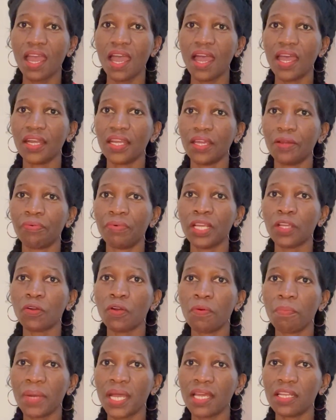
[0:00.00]
And I
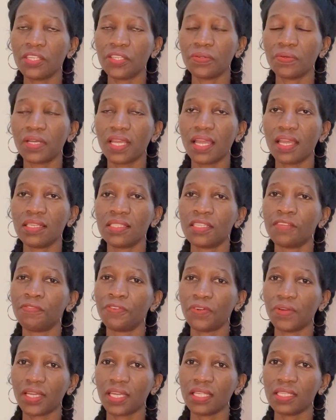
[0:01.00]
recommend you guys, if
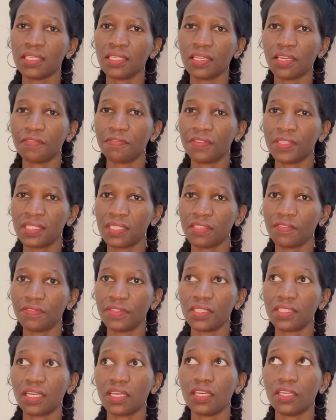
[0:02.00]
you are getting a visitor
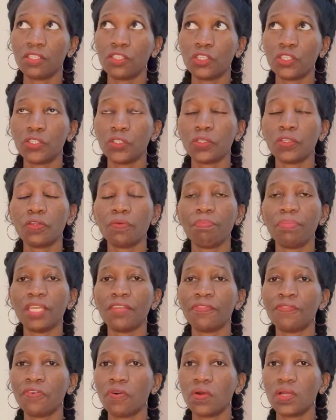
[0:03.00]
visa, it should
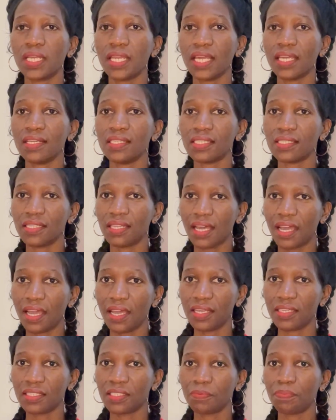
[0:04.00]
be for 90
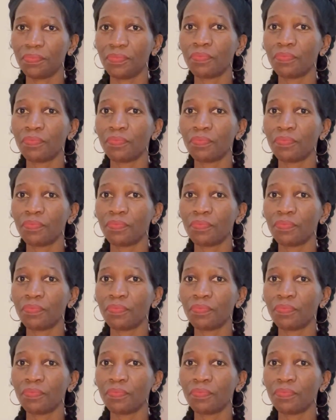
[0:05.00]
days.